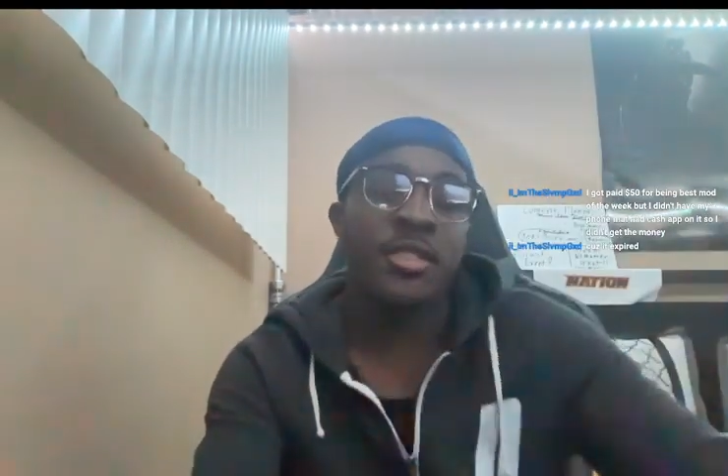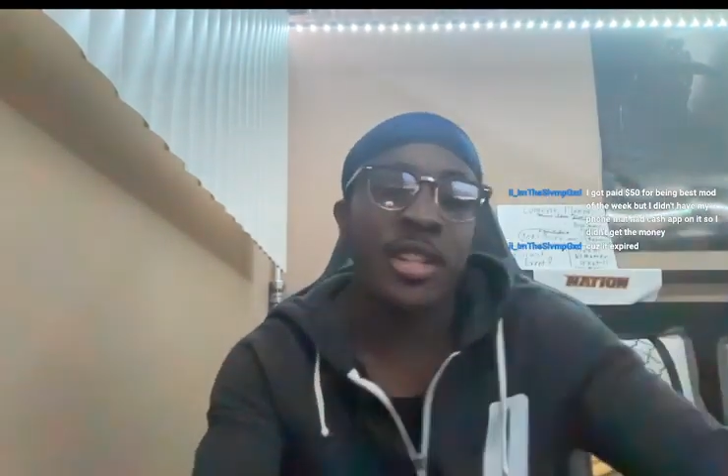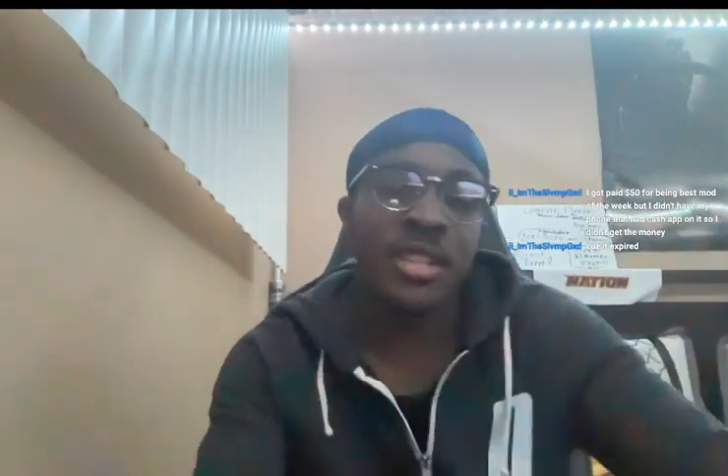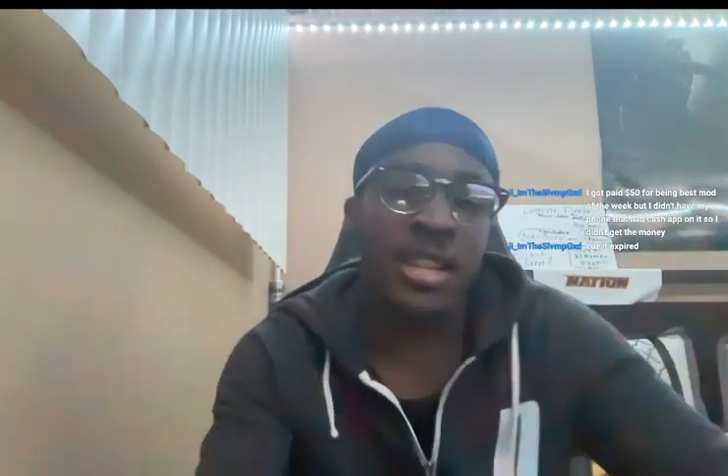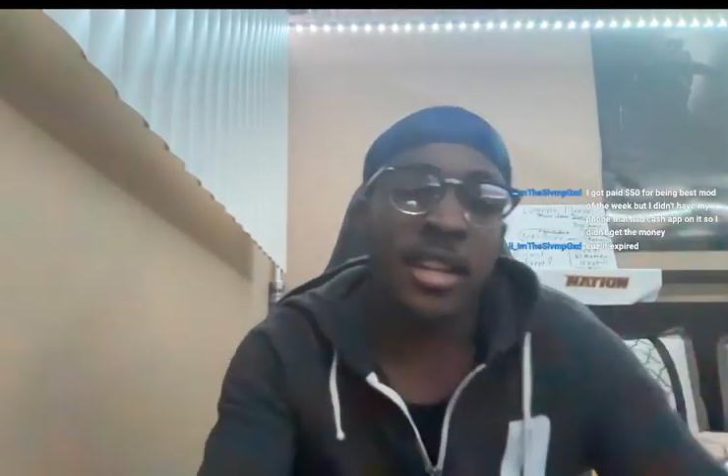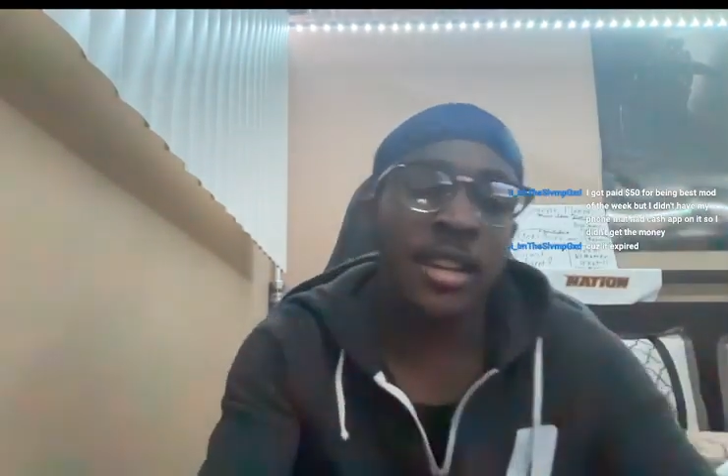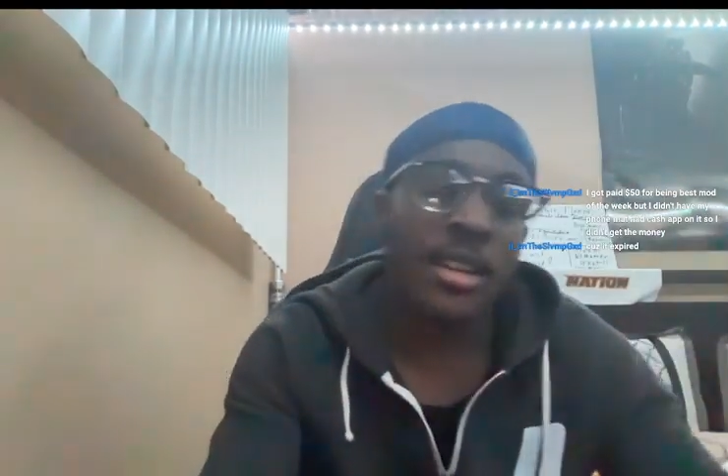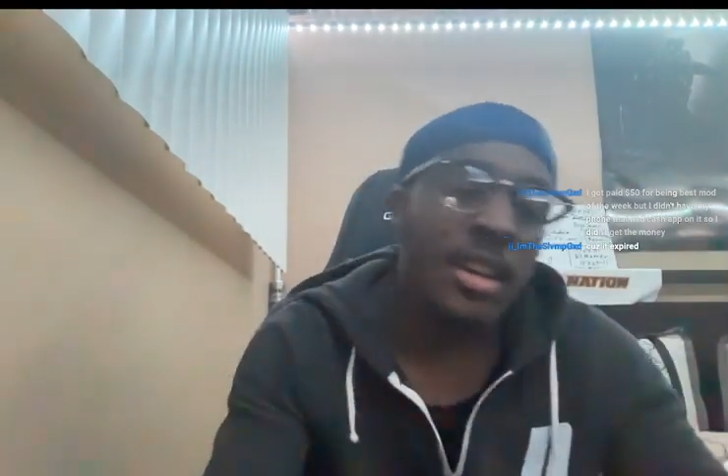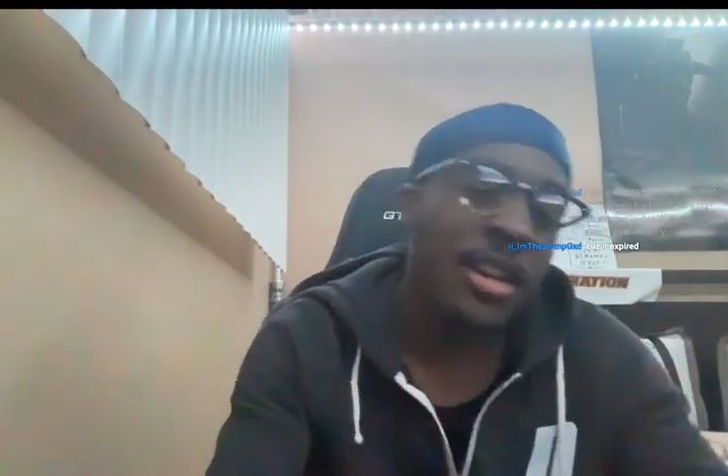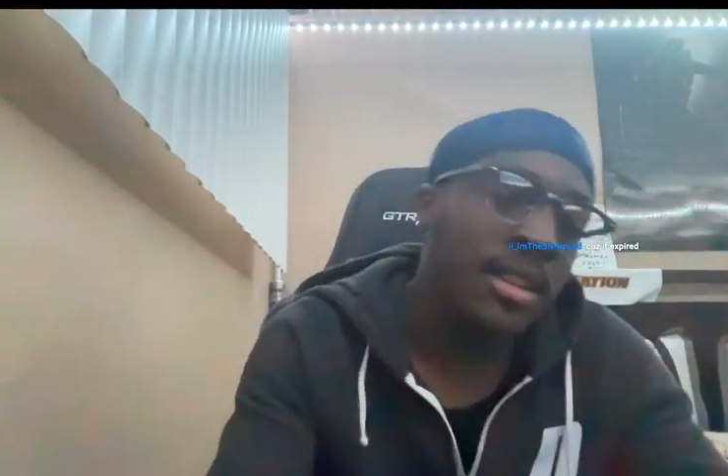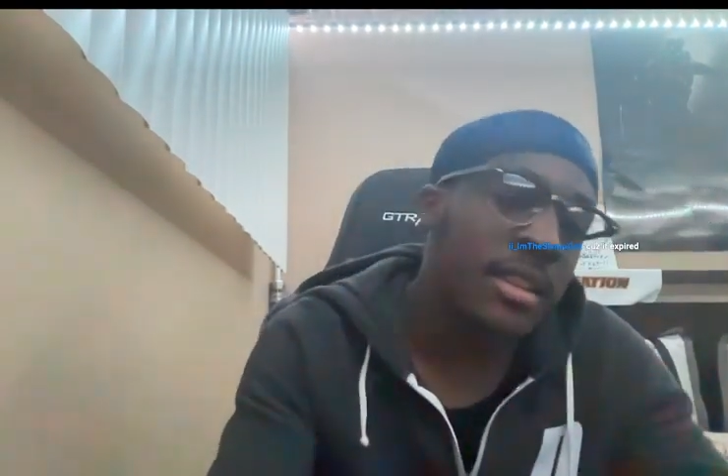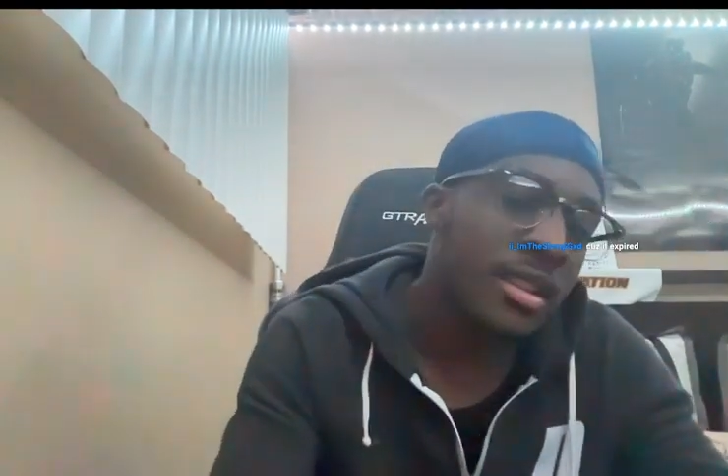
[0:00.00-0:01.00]
great day,
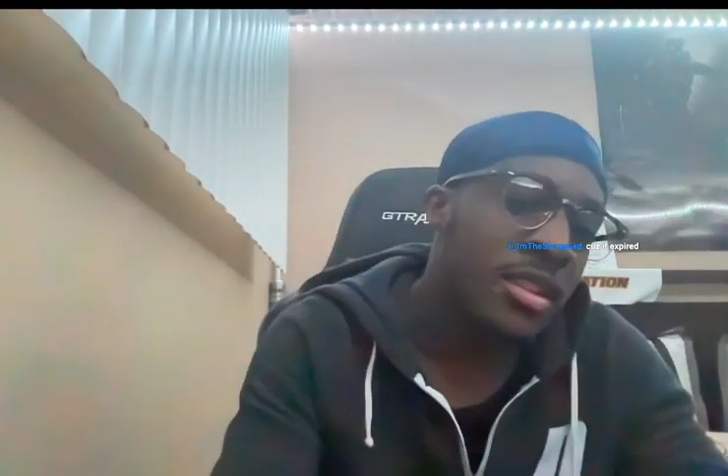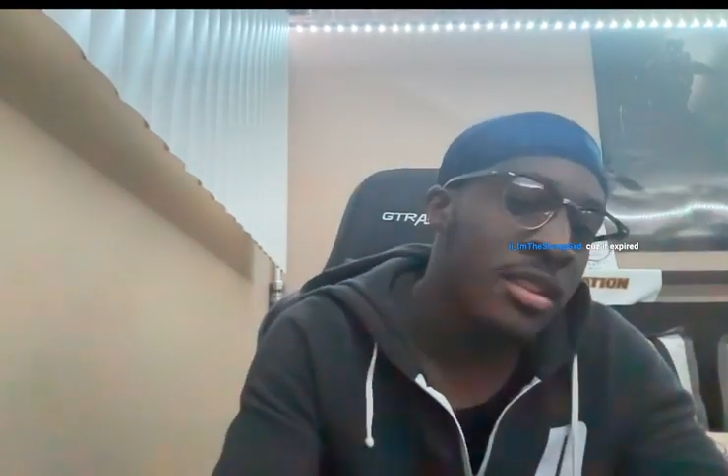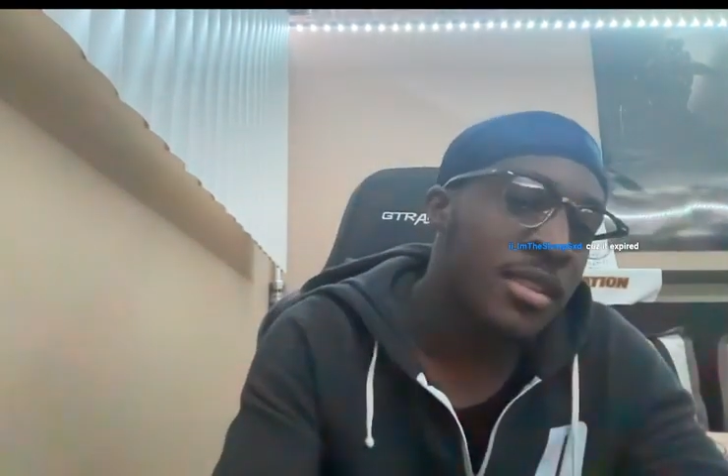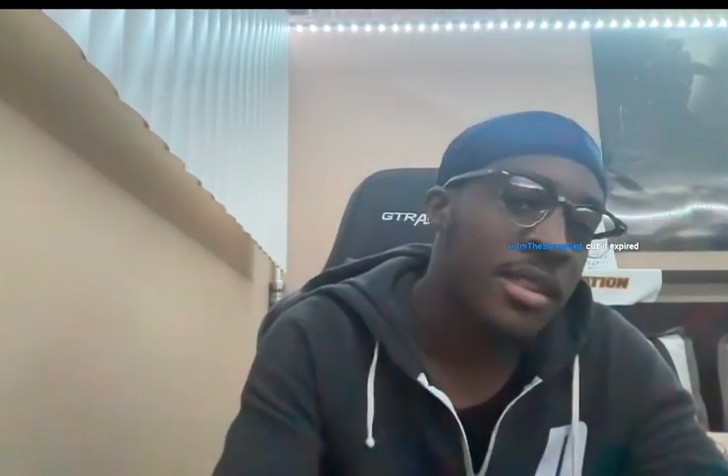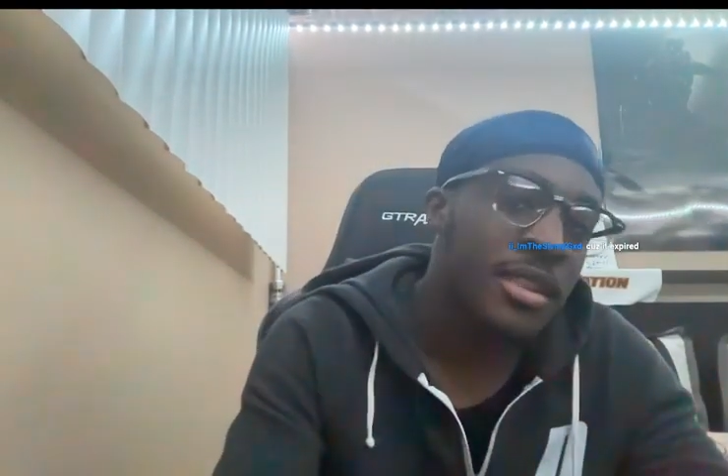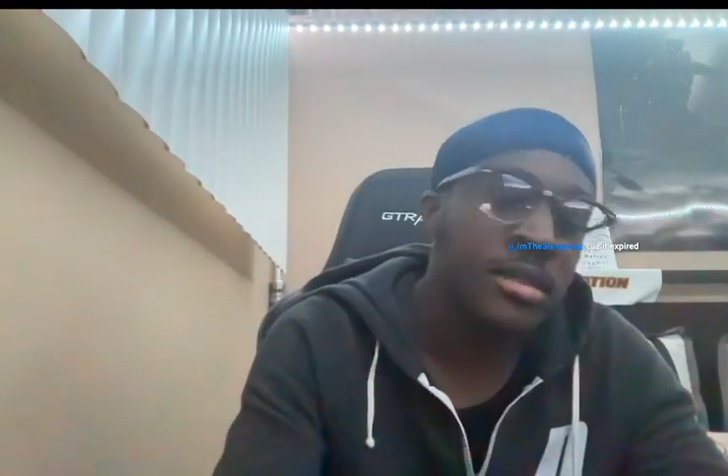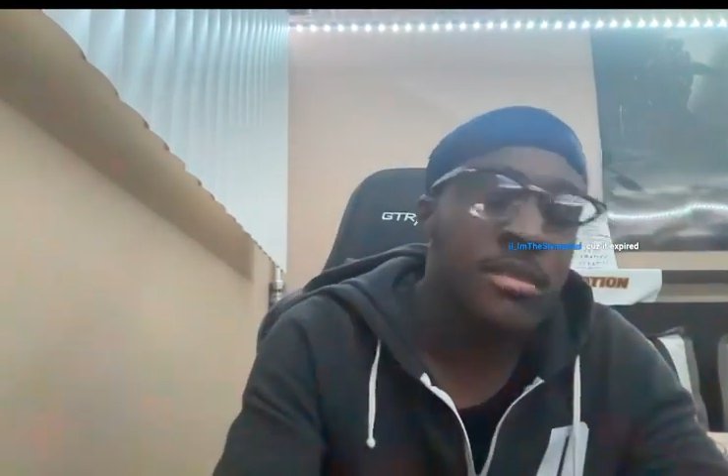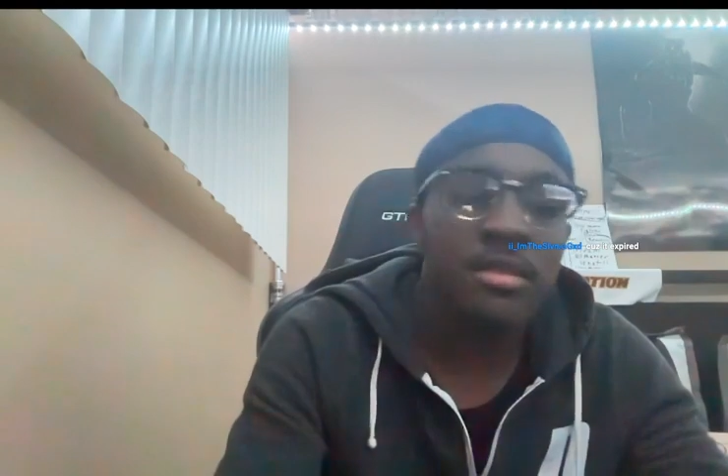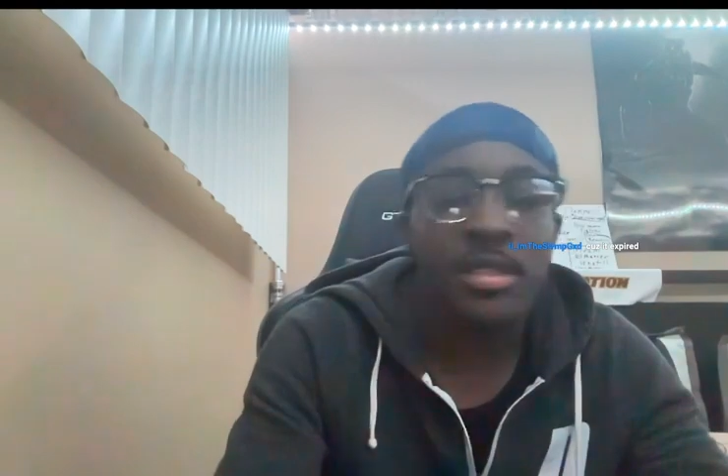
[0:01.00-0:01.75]
and uh, you know,